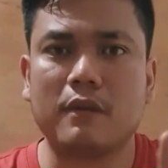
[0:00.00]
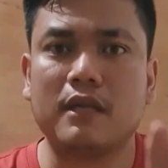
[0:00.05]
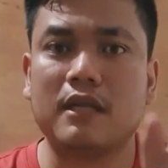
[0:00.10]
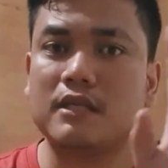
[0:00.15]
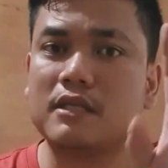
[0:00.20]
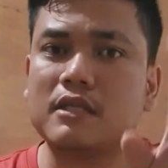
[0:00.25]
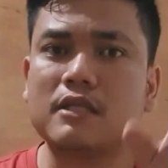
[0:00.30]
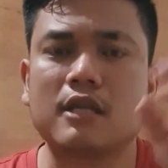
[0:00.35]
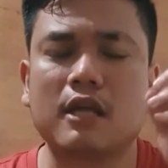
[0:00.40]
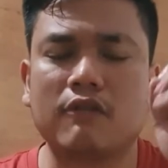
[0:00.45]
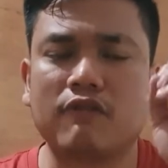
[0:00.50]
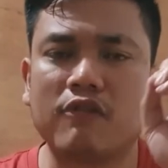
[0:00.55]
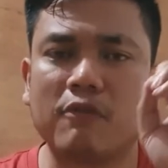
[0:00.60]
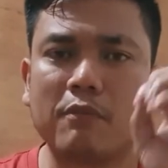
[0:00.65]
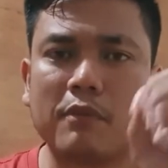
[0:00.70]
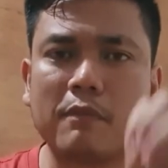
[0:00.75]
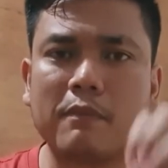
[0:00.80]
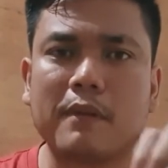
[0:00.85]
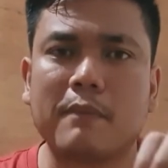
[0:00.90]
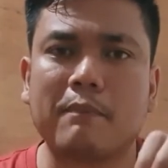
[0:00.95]
This is not for
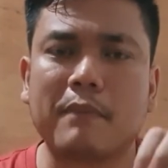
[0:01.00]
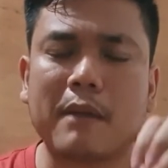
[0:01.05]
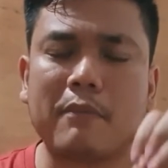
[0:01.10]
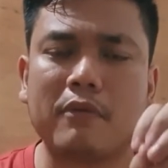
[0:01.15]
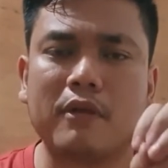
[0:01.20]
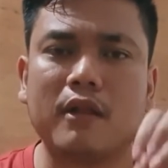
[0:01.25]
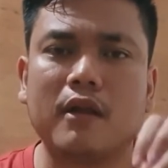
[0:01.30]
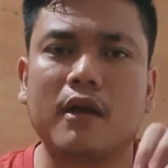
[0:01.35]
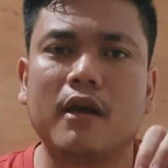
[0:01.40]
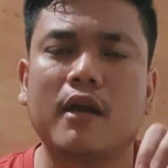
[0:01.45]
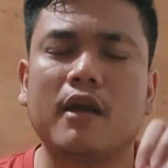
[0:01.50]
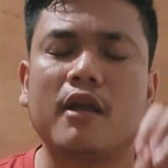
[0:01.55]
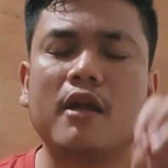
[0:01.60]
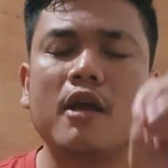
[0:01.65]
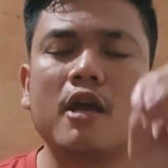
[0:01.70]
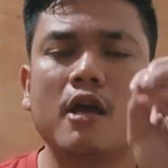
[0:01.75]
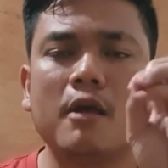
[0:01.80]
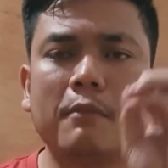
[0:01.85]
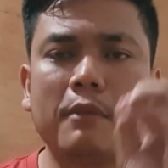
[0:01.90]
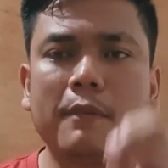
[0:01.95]
popularity
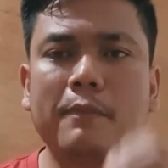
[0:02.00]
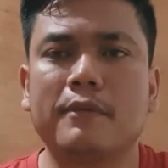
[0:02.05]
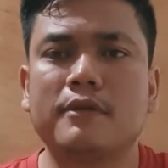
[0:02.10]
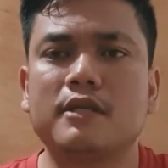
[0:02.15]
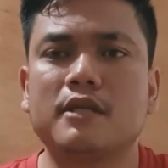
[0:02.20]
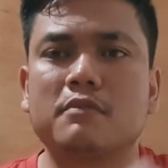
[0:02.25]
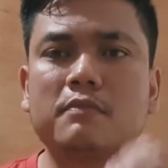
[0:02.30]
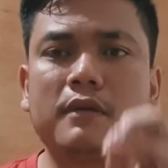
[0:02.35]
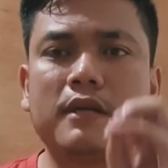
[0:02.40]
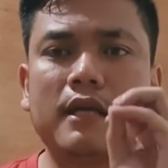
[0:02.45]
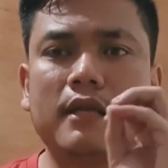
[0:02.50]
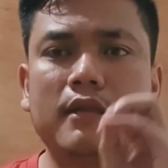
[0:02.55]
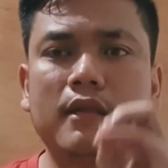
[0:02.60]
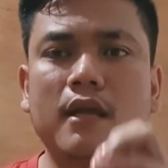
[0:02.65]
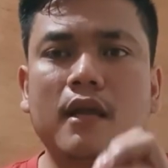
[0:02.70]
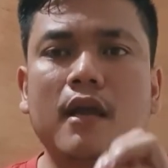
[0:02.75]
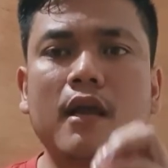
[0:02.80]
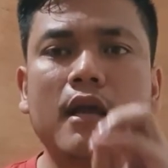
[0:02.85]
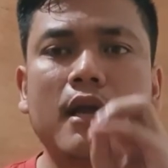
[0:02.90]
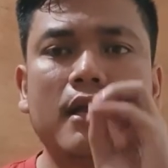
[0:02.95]
purposes, but I
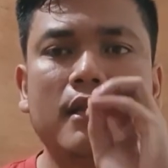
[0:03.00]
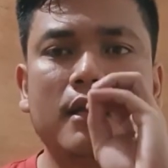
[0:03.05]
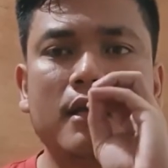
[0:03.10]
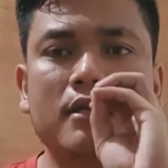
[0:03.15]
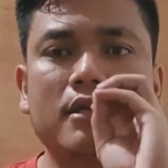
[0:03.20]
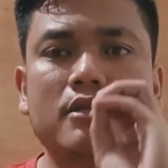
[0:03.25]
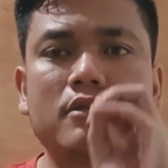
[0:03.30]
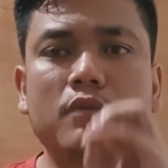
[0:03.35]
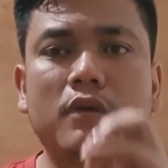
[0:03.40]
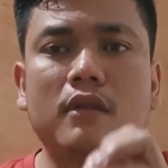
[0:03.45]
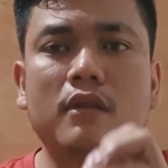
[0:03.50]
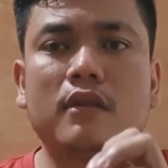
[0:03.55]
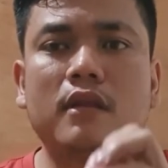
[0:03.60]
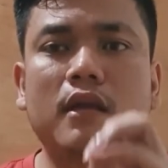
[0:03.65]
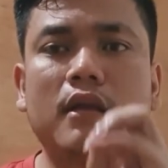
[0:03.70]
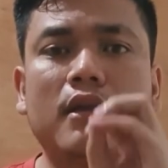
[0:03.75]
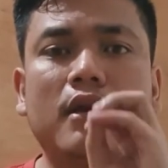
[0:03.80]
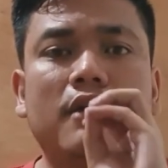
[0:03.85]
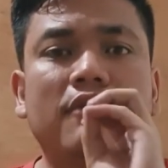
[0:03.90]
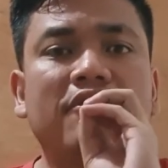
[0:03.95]
think this is one
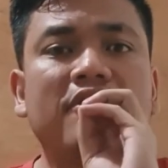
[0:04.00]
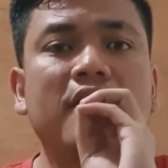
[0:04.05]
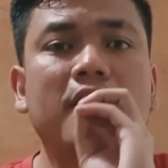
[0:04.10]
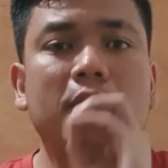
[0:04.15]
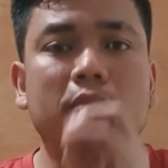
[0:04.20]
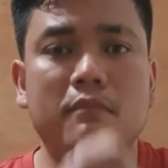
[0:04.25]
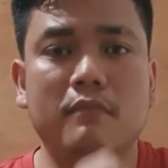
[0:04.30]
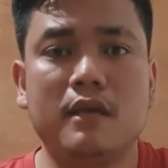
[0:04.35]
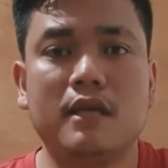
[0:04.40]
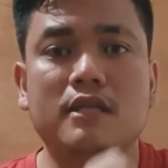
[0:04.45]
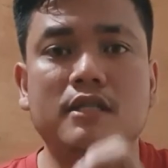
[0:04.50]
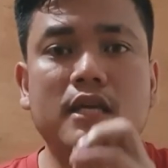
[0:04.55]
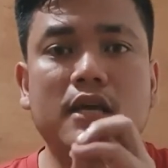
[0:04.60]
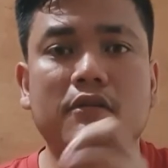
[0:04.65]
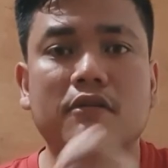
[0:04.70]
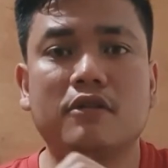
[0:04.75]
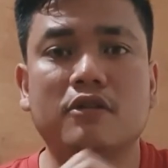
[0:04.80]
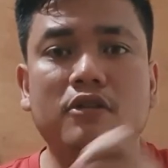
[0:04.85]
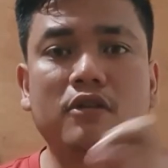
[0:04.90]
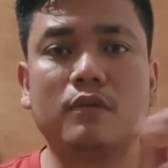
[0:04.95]
thing of me
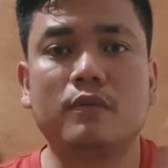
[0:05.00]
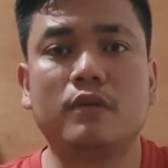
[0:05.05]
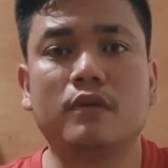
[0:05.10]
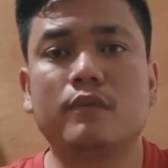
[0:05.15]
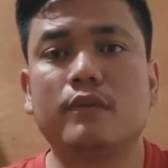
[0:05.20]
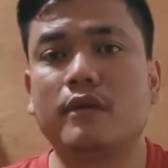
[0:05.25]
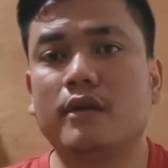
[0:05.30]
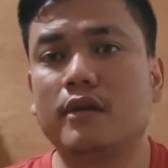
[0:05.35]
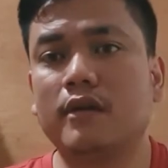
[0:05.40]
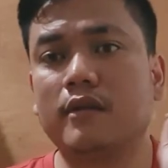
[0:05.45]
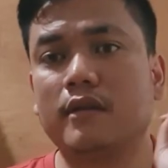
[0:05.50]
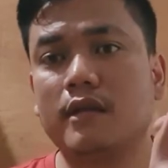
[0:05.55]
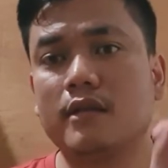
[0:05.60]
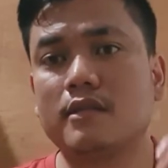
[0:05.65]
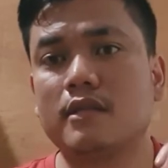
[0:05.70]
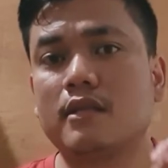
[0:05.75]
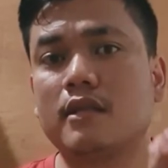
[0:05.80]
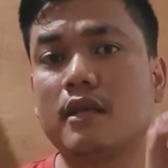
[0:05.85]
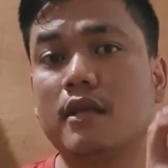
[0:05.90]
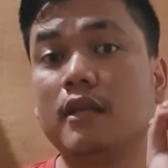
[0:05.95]
sharing to the world what are things
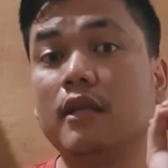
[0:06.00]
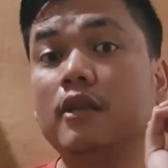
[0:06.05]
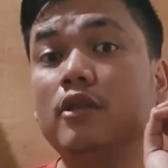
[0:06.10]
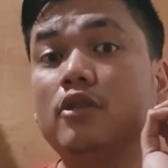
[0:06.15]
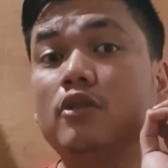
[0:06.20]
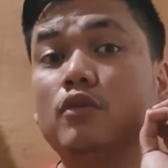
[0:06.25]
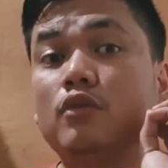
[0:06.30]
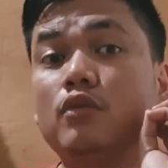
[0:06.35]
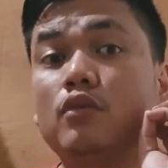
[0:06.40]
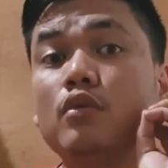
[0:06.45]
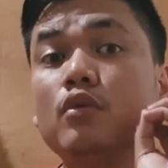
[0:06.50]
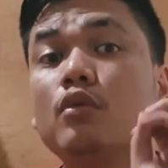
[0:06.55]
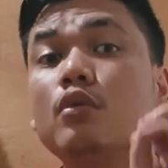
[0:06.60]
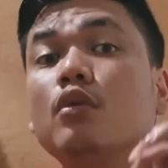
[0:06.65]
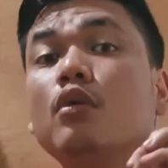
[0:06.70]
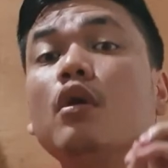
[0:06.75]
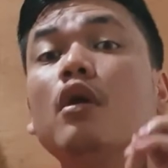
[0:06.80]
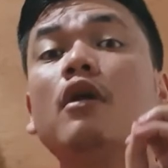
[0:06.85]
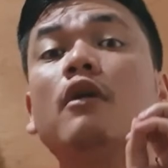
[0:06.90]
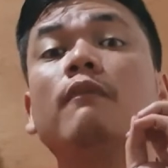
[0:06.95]
that they need
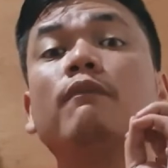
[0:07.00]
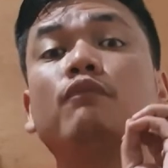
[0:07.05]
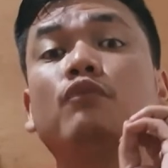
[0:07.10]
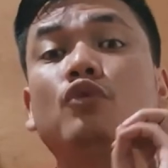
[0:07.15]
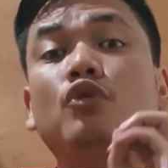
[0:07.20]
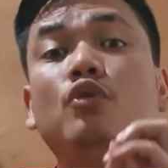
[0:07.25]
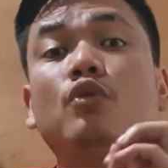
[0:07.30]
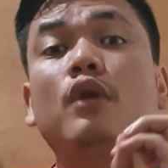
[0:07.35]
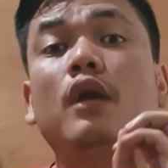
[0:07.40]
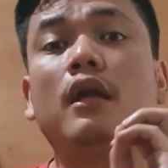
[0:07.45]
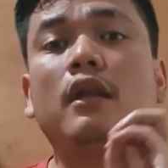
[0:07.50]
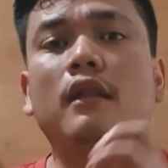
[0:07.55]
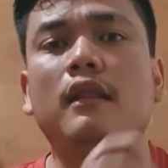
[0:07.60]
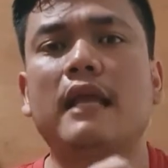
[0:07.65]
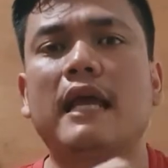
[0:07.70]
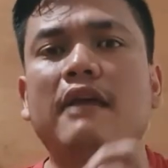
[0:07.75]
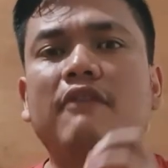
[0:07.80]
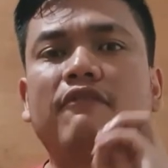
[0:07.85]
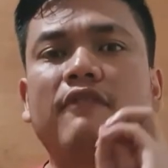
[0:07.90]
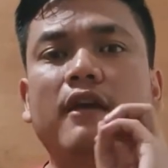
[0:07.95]
to do in
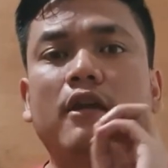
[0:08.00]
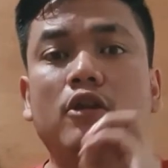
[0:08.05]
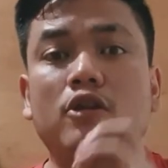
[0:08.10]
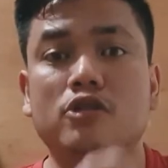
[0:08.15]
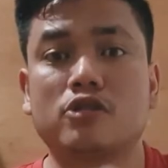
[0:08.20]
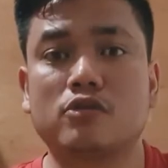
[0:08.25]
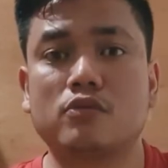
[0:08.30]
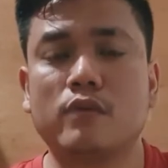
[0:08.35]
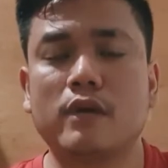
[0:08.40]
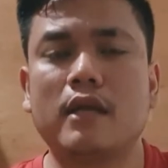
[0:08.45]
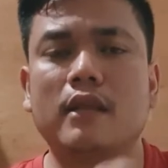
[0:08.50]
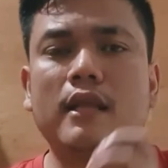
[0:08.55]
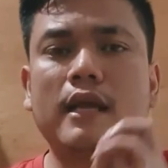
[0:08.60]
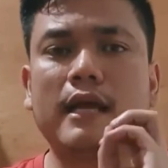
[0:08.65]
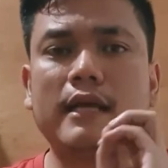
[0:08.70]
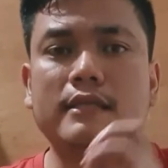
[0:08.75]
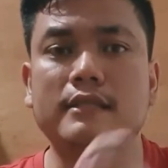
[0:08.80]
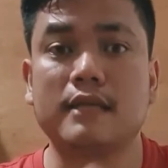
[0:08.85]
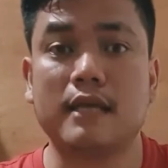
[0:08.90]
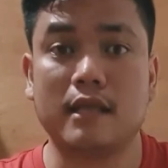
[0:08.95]
life and as well
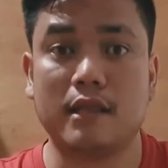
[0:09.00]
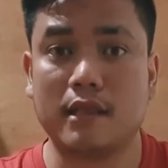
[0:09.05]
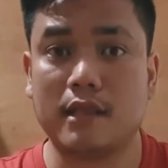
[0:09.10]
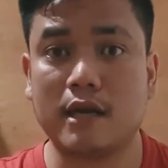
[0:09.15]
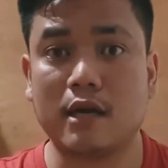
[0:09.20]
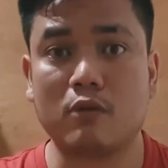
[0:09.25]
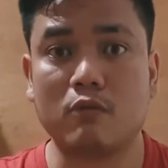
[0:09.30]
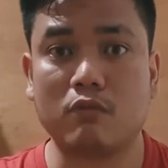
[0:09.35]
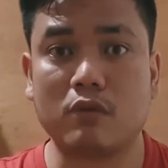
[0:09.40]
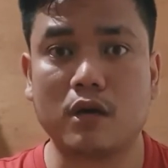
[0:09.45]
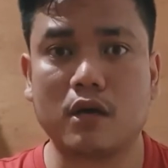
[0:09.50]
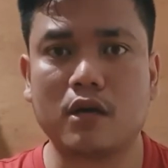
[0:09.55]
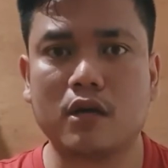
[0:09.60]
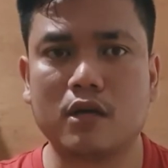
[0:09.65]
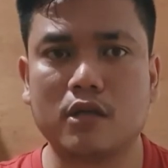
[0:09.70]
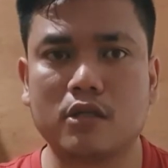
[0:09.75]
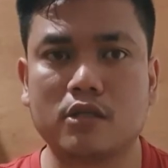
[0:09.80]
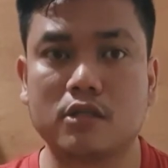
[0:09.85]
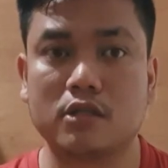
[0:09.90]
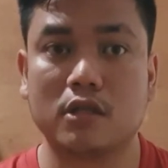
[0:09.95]
as in their work,
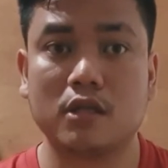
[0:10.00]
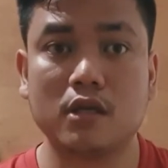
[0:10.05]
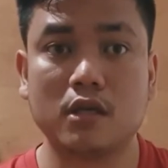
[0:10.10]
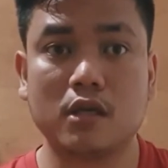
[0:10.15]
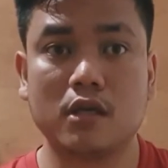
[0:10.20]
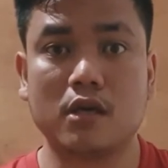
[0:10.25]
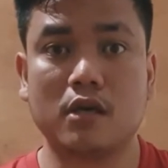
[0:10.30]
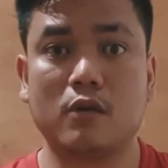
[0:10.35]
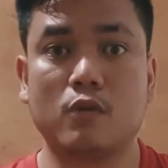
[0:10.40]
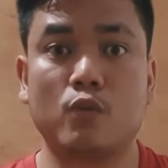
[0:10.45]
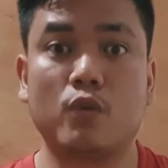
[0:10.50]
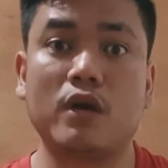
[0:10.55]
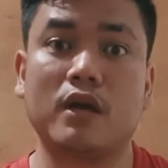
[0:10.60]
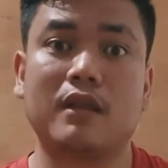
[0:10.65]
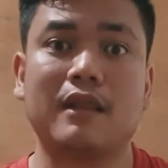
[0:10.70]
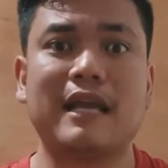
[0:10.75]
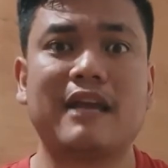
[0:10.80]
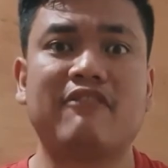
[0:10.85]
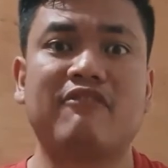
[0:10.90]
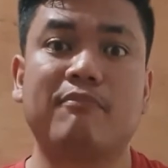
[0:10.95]
because
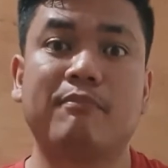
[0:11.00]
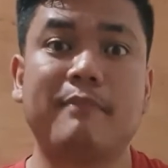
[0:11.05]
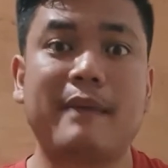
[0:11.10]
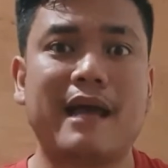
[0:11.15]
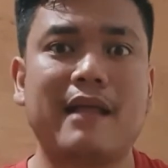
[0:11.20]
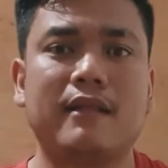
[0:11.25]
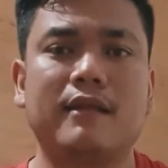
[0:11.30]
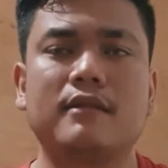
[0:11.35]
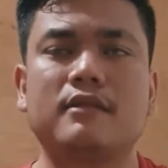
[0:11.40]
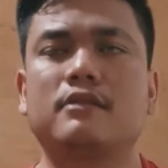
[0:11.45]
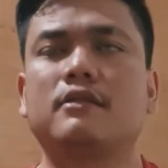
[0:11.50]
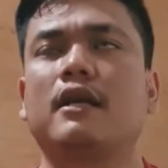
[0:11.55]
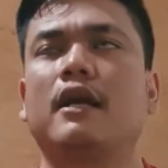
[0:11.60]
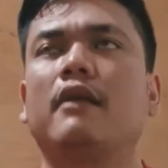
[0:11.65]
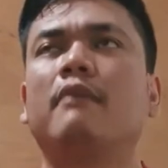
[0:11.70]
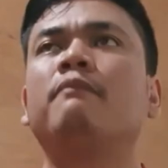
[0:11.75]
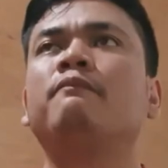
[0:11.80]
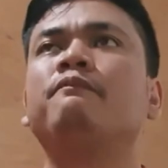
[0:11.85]
work-life balance, right?